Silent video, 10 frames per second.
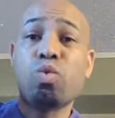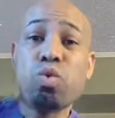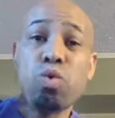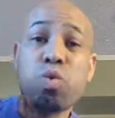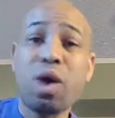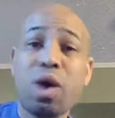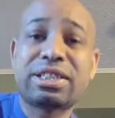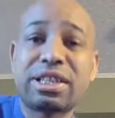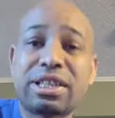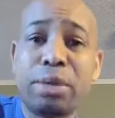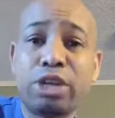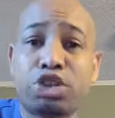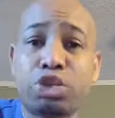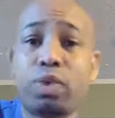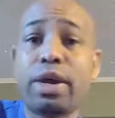What's up,
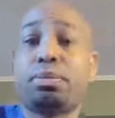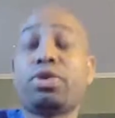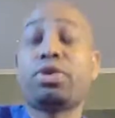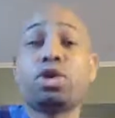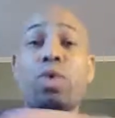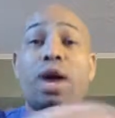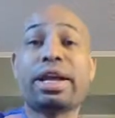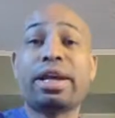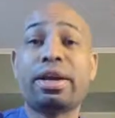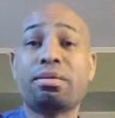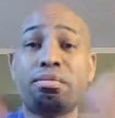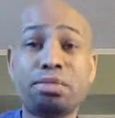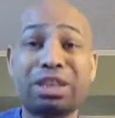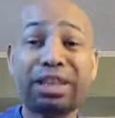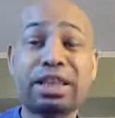Intraweb? You already know who I am,
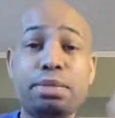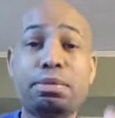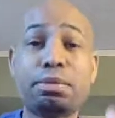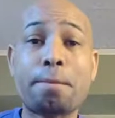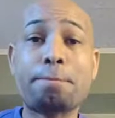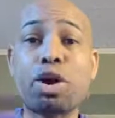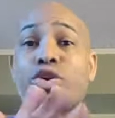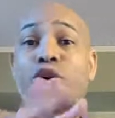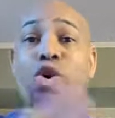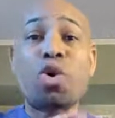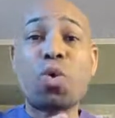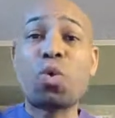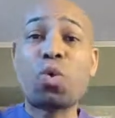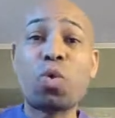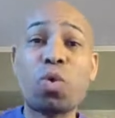Mr. Keep It a Buck
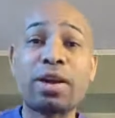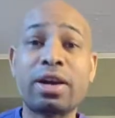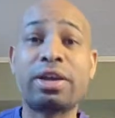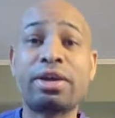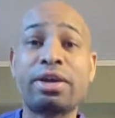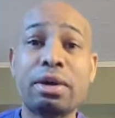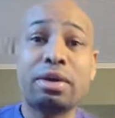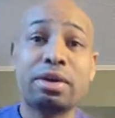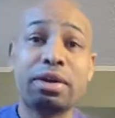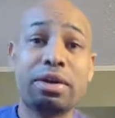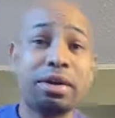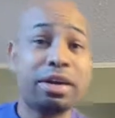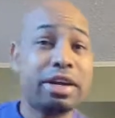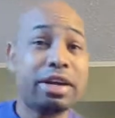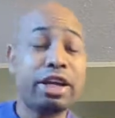100
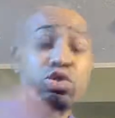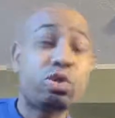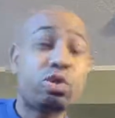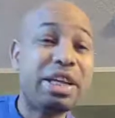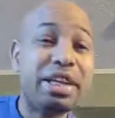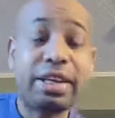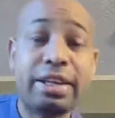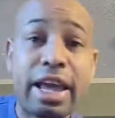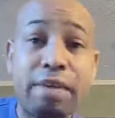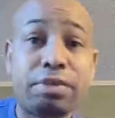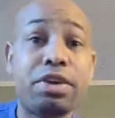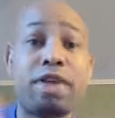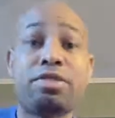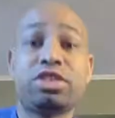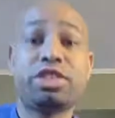Intro Media Game. If you
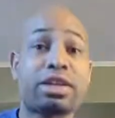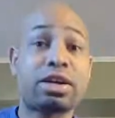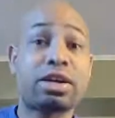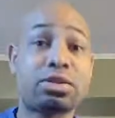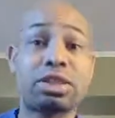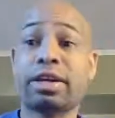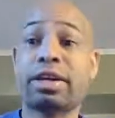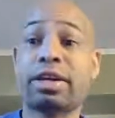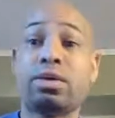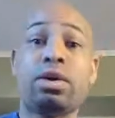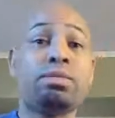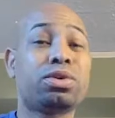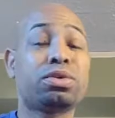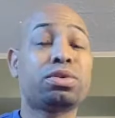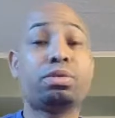haven't checked it out, go check it out. I'm
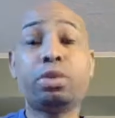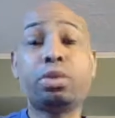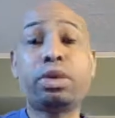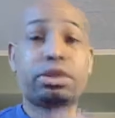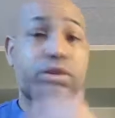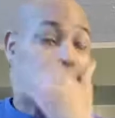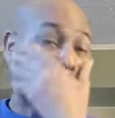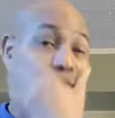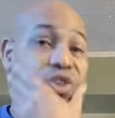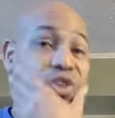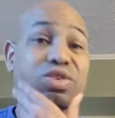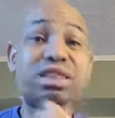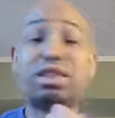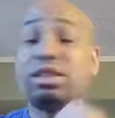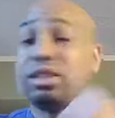gonna be doing some
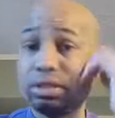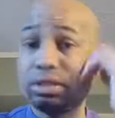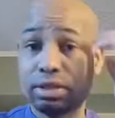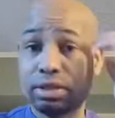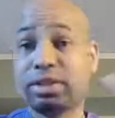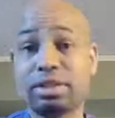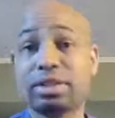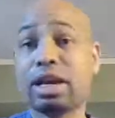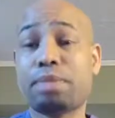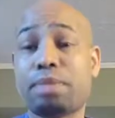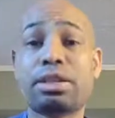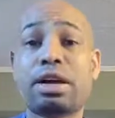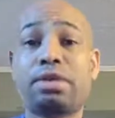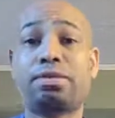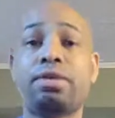reconstruction type of
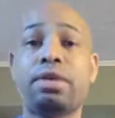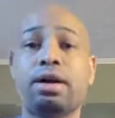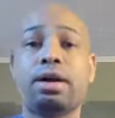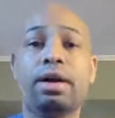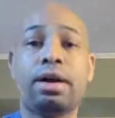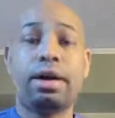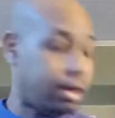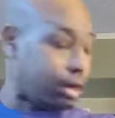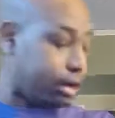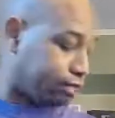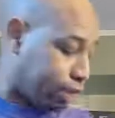stuff very